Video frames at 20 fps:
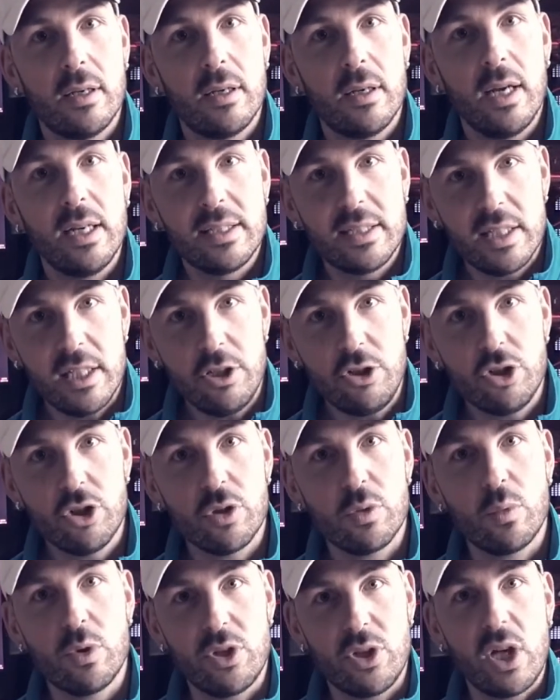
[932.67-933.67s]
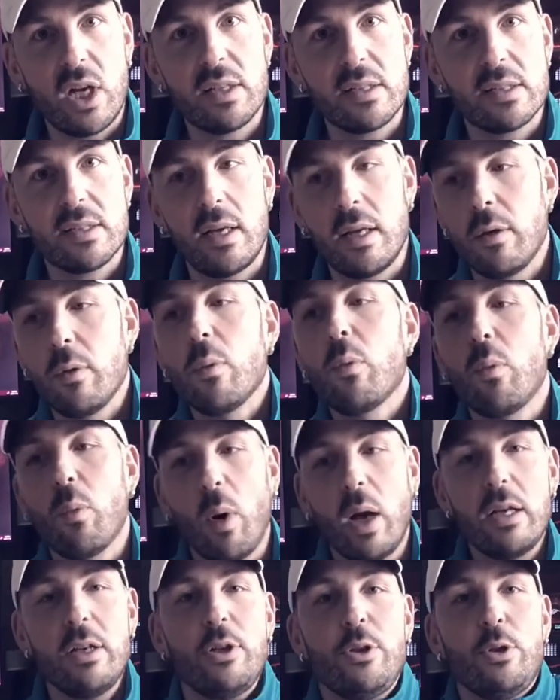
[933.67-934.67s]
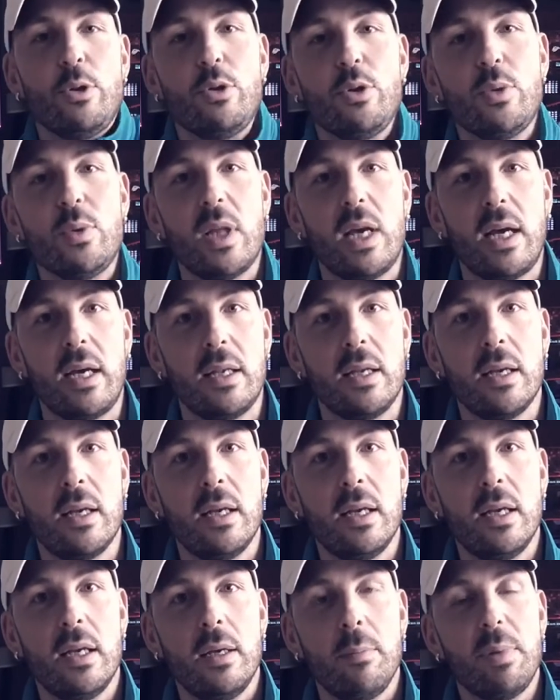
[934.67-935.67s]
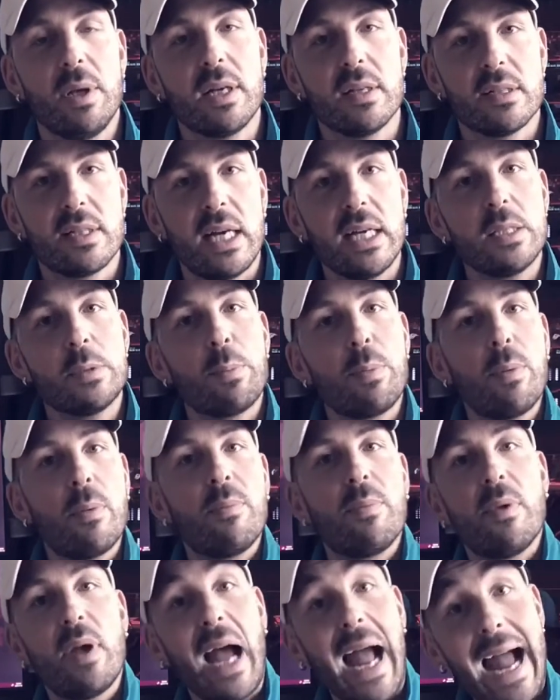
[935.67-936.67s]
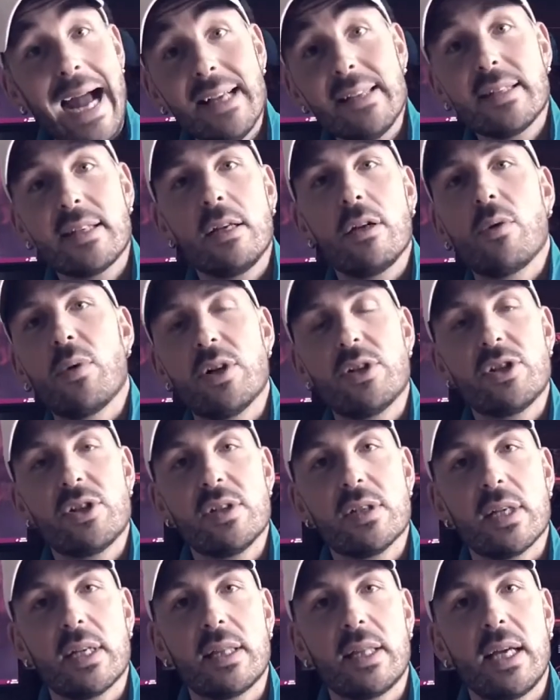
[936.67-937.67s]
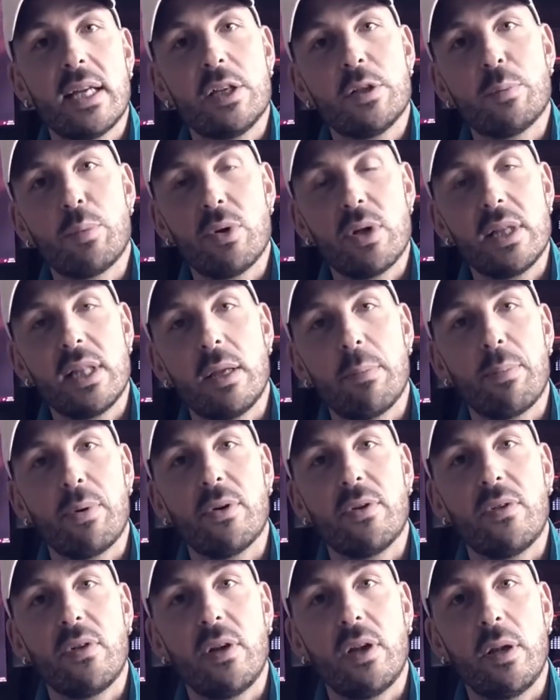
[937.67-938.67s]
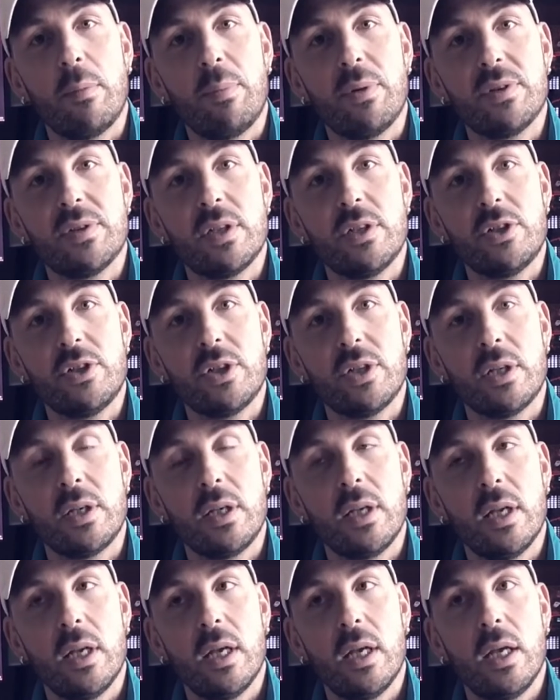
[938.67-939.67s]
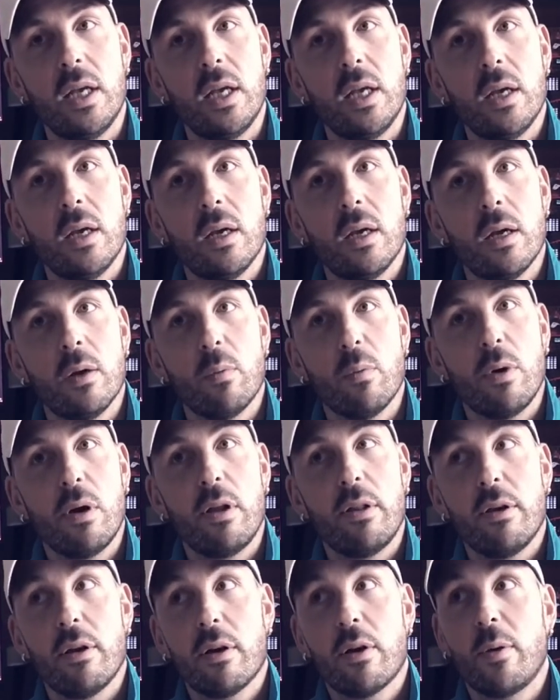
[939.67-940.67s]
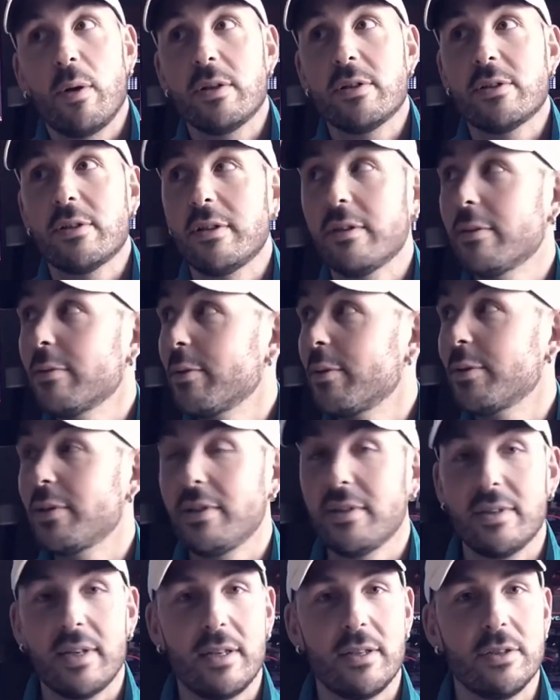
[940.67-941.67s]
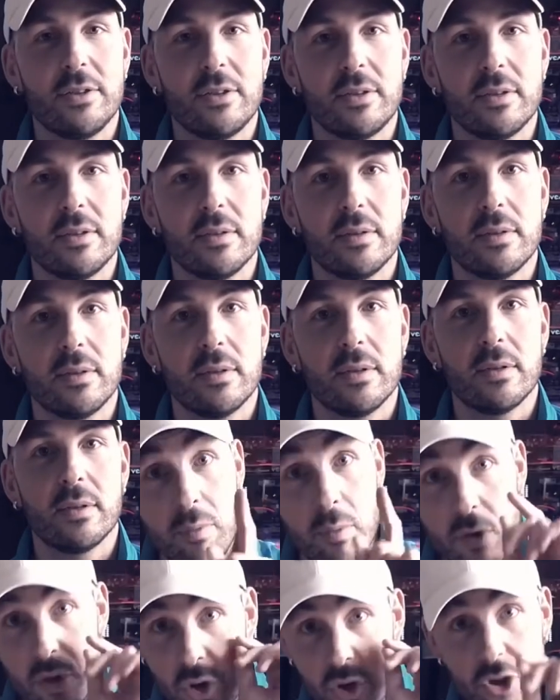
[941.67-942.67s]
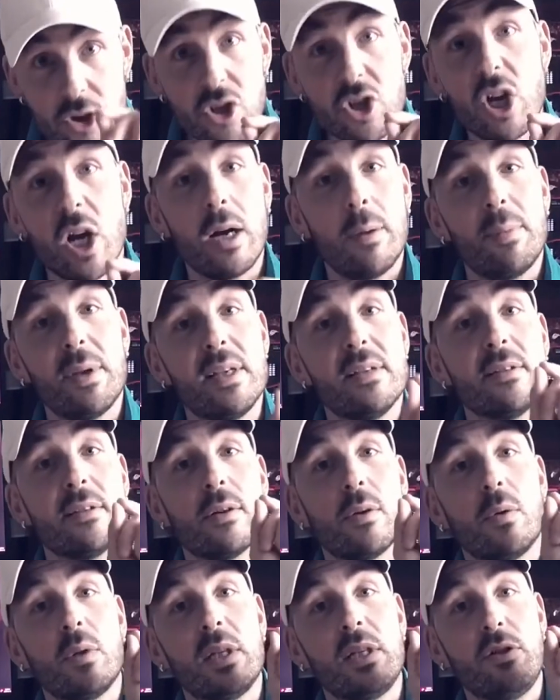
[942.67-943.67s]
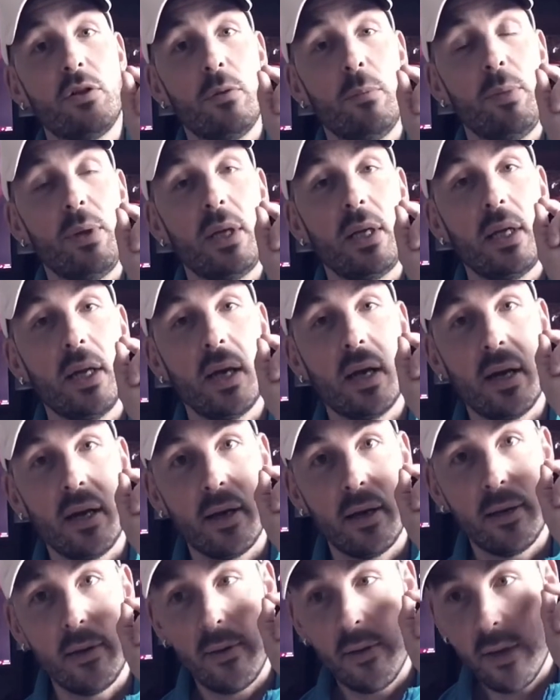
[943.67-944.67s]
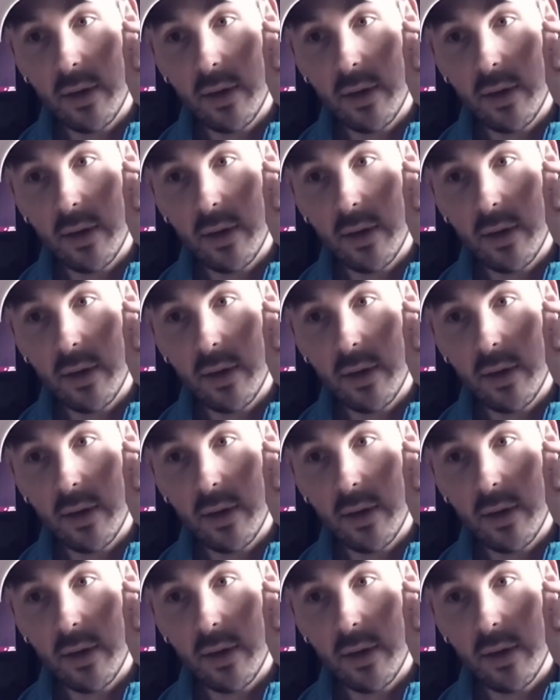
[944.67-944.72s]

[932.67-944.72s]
A teacher would not say, why did you do that? Because that's asking questions like that is putting that person in a position where they're questioning their own intelligence. Your job isn't only to be a